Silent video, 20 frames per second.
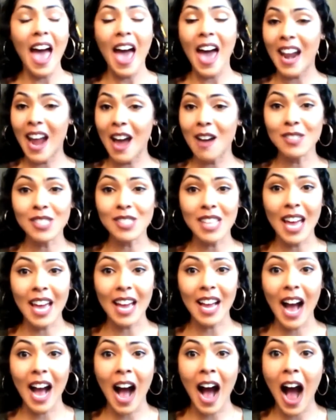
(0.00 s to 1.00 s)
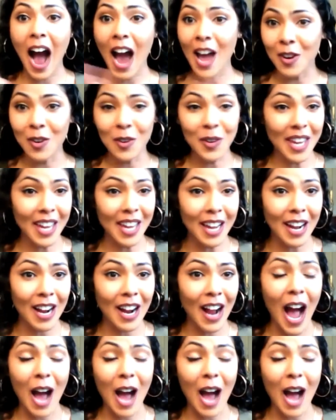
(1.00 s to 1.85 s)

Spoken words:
And I was like, I don't care.